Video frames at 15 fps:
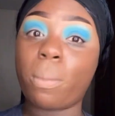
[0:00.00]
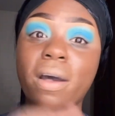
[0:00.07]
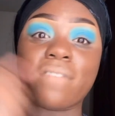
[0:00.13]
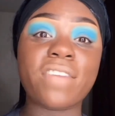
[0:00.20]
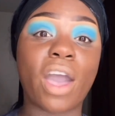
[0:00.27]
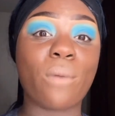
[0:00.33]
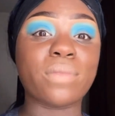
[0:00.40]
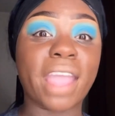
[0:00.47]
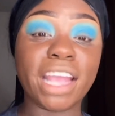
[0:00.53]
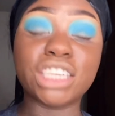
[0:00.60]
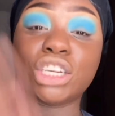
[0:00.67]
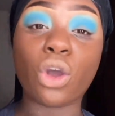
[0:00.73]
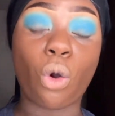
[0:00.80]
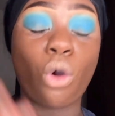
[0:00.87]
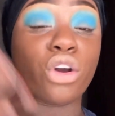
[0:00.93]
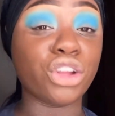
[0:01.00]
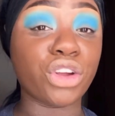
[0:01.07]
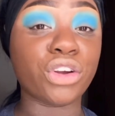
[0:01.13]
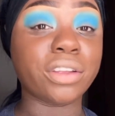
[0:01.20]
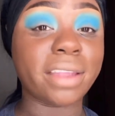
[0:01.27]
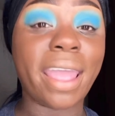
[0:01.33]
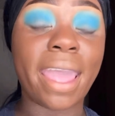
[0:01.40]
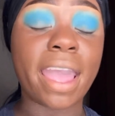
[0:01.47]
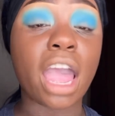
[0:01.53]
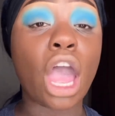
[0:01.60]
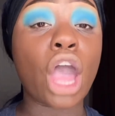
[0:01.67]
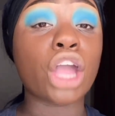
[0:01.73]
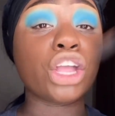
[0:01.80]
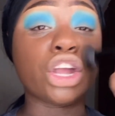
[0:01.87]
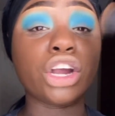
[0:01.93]
of foundation on your neck.
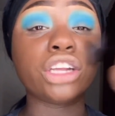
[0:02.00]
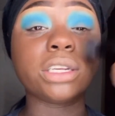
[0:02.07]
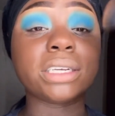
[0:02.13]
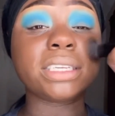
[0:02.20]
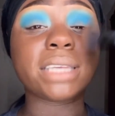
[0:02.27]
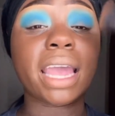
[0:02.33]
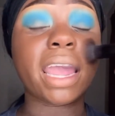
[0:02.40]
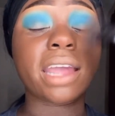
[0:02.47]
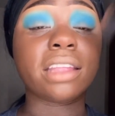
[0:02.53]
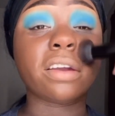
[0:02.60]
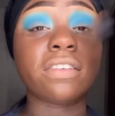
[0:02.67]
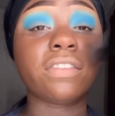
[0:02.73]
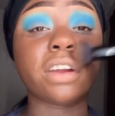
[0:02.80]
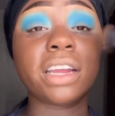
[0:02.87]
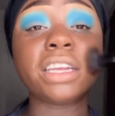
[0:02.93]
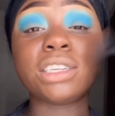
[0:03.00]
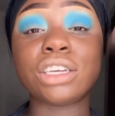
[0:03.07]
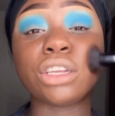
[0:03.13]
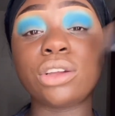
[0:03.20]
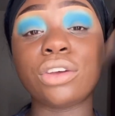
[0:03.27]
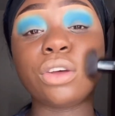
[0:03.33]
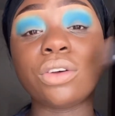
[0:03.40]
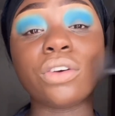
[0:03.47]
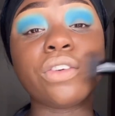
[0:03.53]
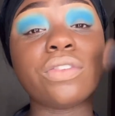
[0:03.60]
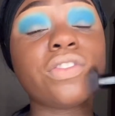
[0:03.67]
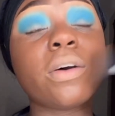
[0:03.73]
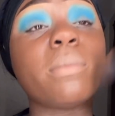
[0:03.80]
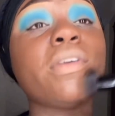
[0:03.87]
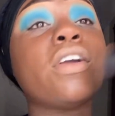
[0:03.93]
You're just taking the residue
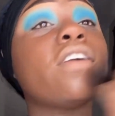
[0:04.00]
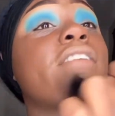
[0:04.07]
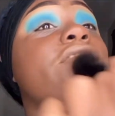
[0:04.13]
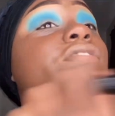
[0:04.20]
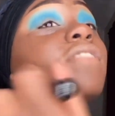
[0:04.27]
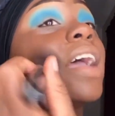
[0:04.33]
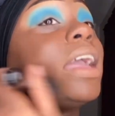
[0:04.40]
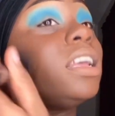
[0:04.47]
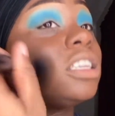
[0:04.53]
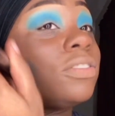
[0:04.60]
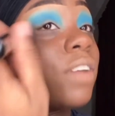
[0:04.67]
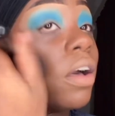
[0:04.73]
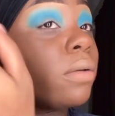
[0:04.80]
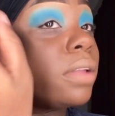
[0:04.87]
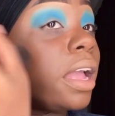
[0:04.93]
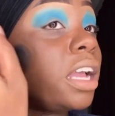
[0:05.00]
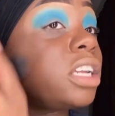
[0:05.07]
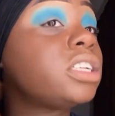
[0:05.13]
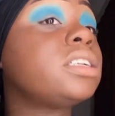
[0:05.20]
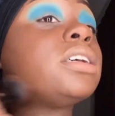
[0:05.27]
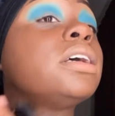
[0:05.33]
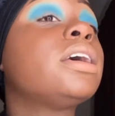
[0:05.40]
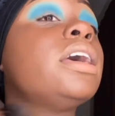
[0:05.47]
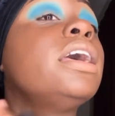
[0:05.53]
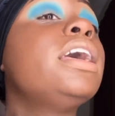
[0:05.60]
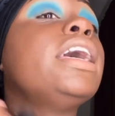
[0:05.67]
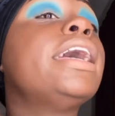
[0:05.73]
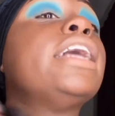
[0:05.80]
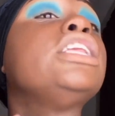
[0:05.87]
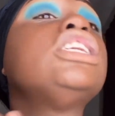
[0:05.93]
from your face foundation
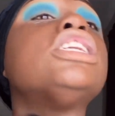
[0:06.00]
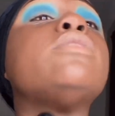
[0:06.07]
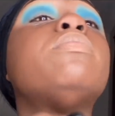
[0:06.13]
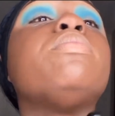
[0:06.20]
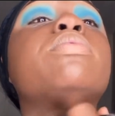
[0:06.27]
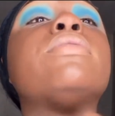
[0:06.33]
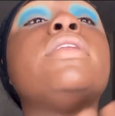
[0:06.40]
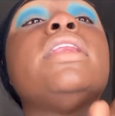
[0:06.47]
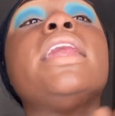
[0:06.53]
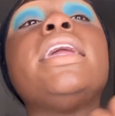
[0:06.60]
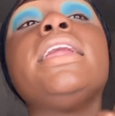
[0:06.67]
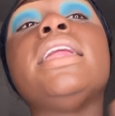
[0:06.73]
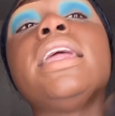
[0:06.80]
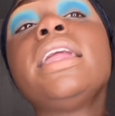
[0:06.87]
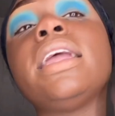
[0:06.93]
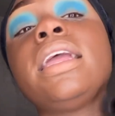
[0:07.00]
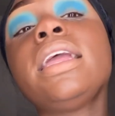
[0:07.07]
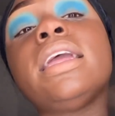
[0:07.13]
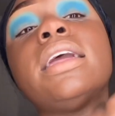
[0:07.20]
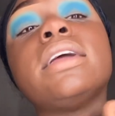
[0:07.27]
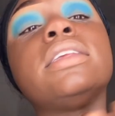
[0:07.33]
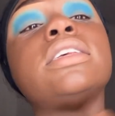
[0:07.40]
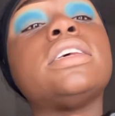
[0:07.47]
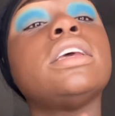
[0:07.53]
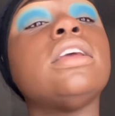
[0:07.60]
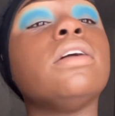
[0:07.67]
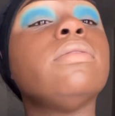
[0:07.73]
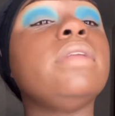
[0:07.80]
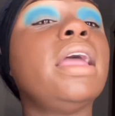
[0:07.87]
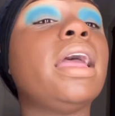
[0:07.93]
and just blending it into
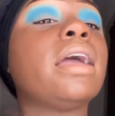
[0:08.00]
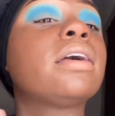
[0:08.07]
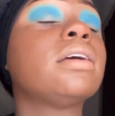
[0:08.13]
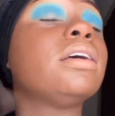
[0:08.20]
your neck.